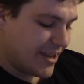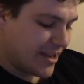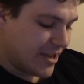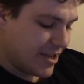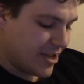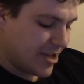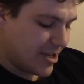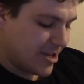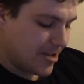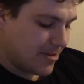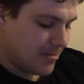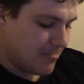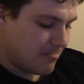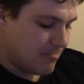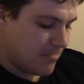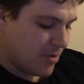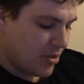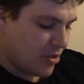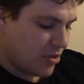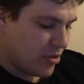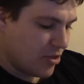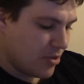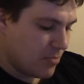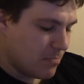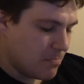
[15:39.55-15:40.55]

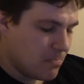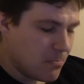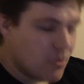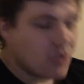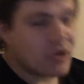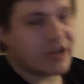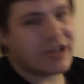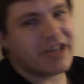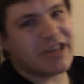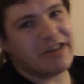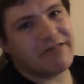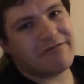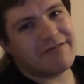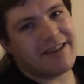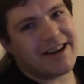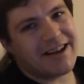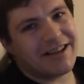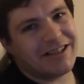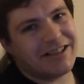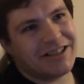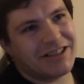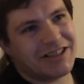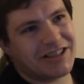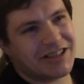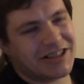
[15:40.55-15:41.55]
The monkey
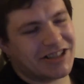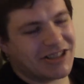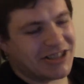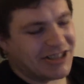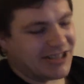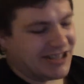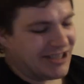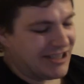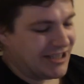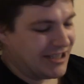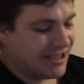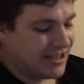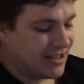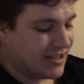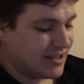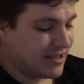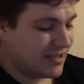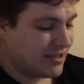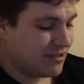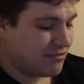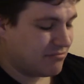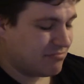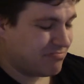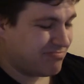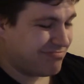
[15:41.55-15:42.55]

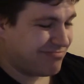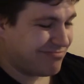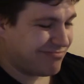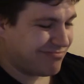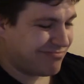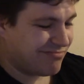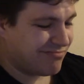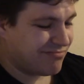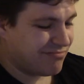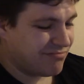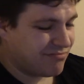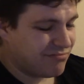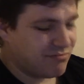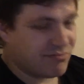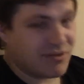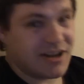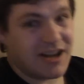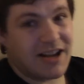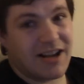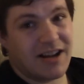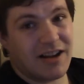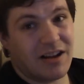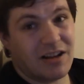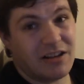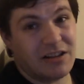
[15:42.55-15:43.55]
wrench,
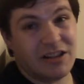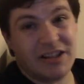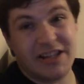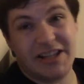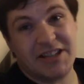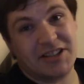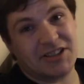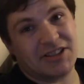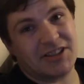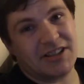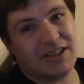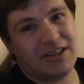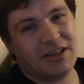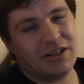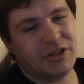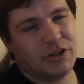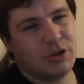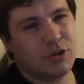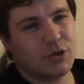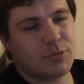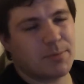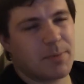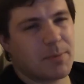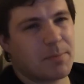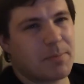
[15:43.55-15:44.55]
well, it's still a
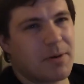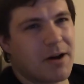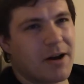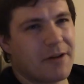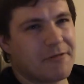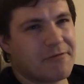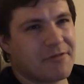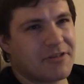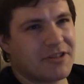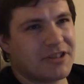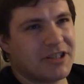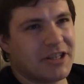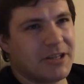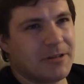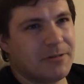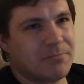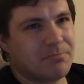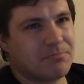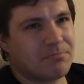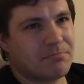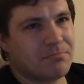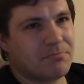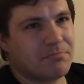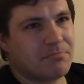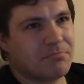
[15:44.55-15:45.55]
usable part of the
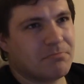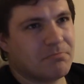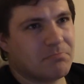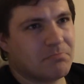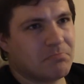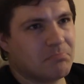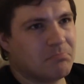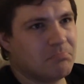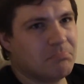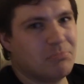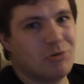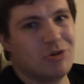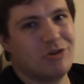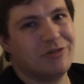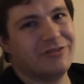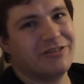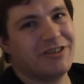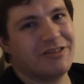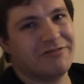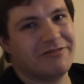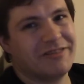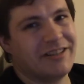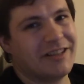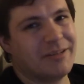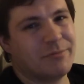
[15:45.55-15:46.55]
team, but
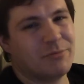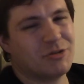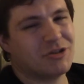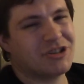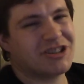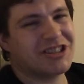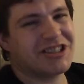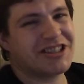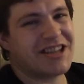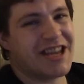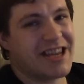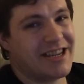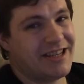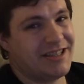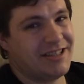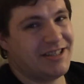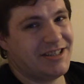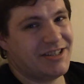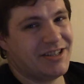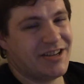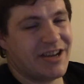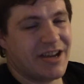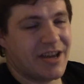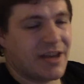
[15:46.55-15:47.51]
not really much change.